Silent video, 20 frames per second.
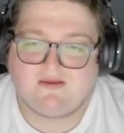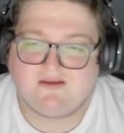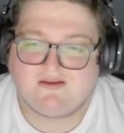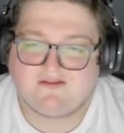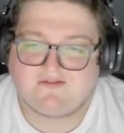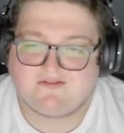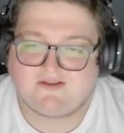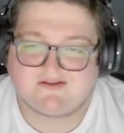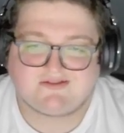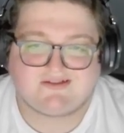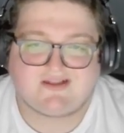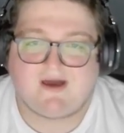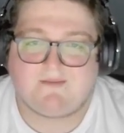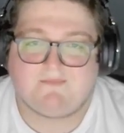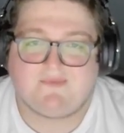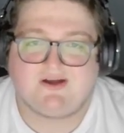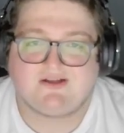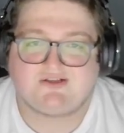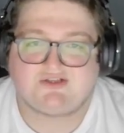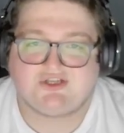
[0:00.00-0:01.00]
there's not
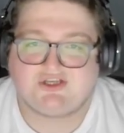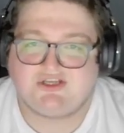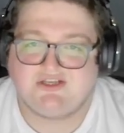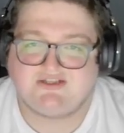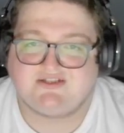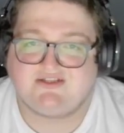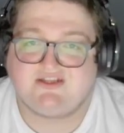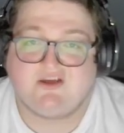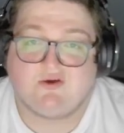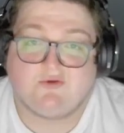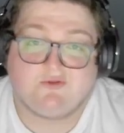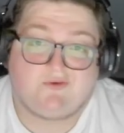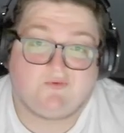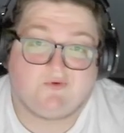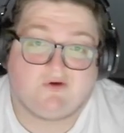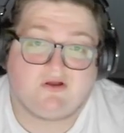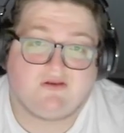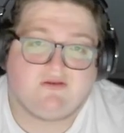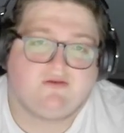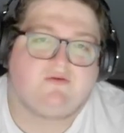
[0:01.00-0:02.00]
much. He's the only
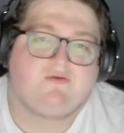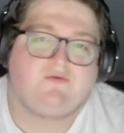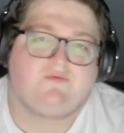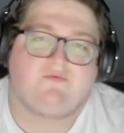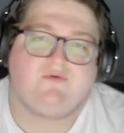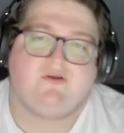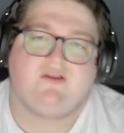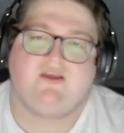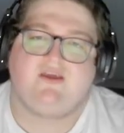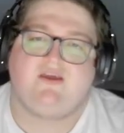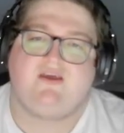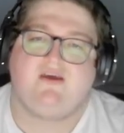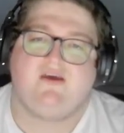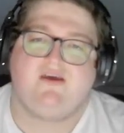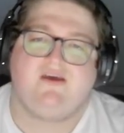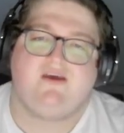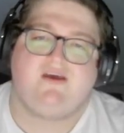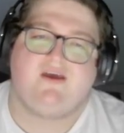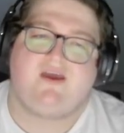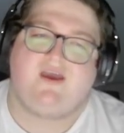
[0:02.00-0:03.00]
one, really.
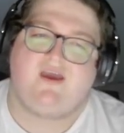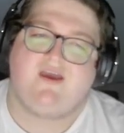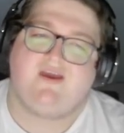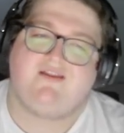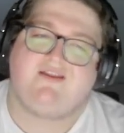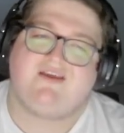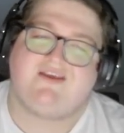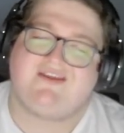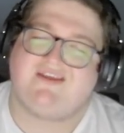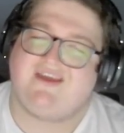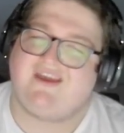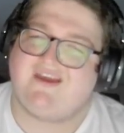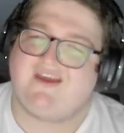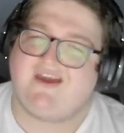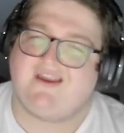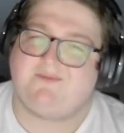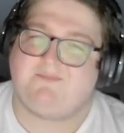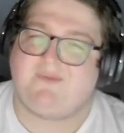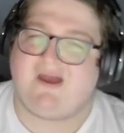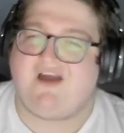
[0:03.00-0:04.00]
And it
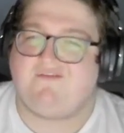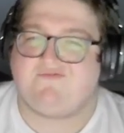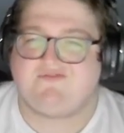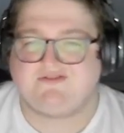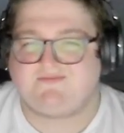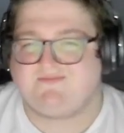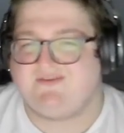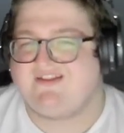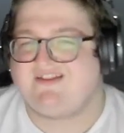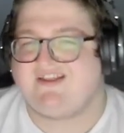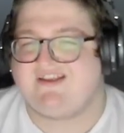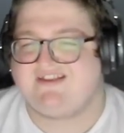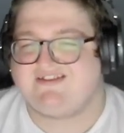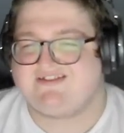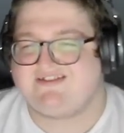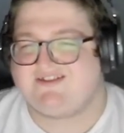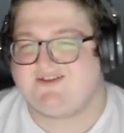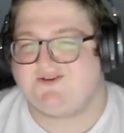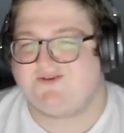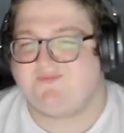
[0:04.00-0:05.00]
kind of baffles me that he's
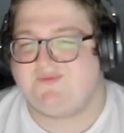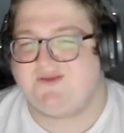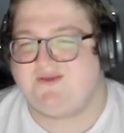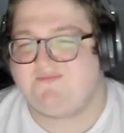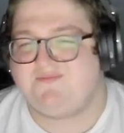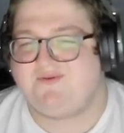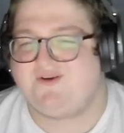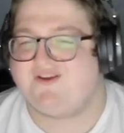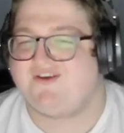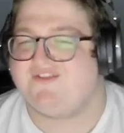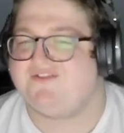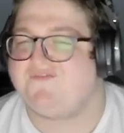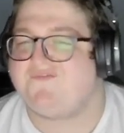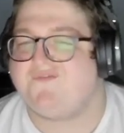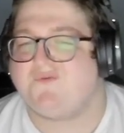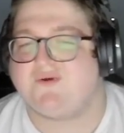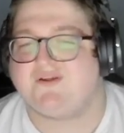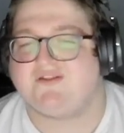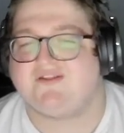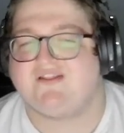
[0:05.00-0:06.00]
still being put on the
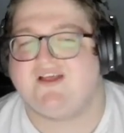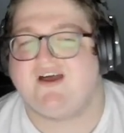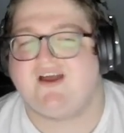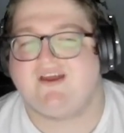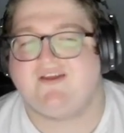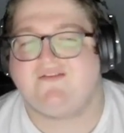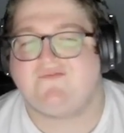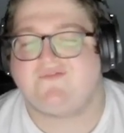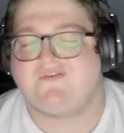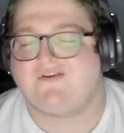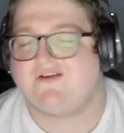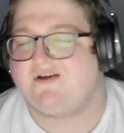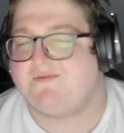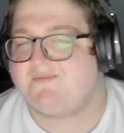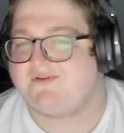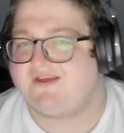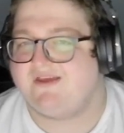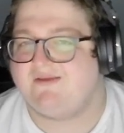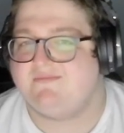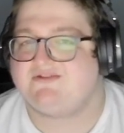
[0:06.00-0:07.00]
fourth line for a
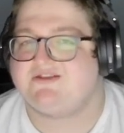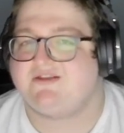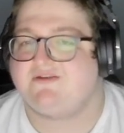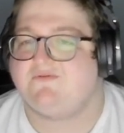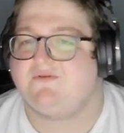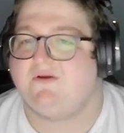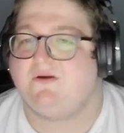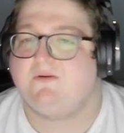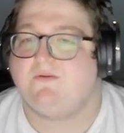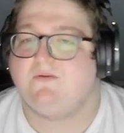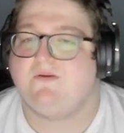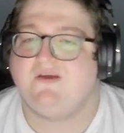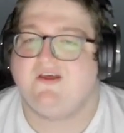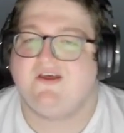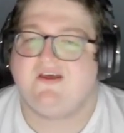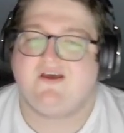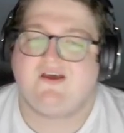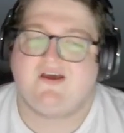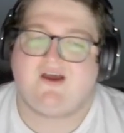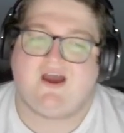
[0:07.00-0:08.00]
couple games in a row.
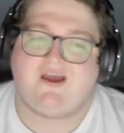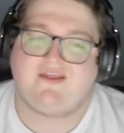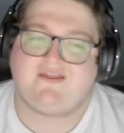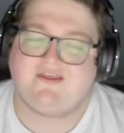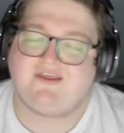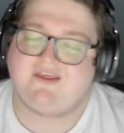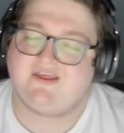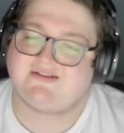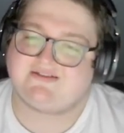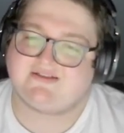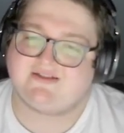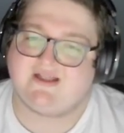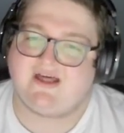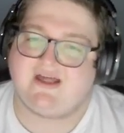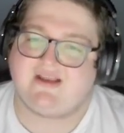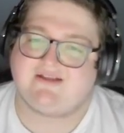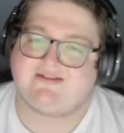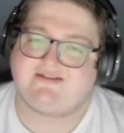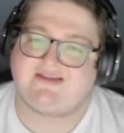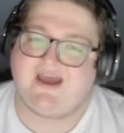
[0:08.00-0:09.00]
I think he has a
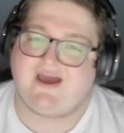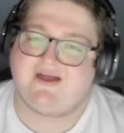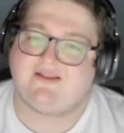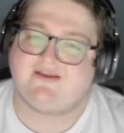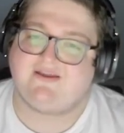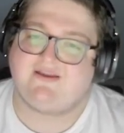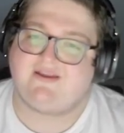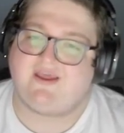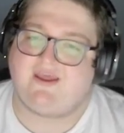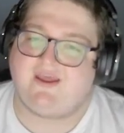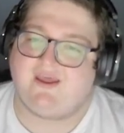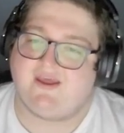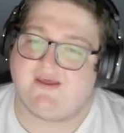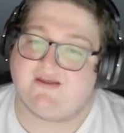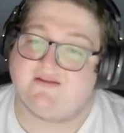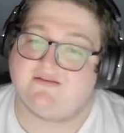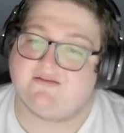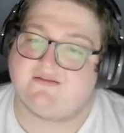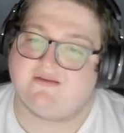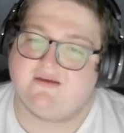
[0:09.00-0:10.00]
lot of talent,
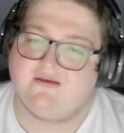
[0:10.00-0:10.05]
and,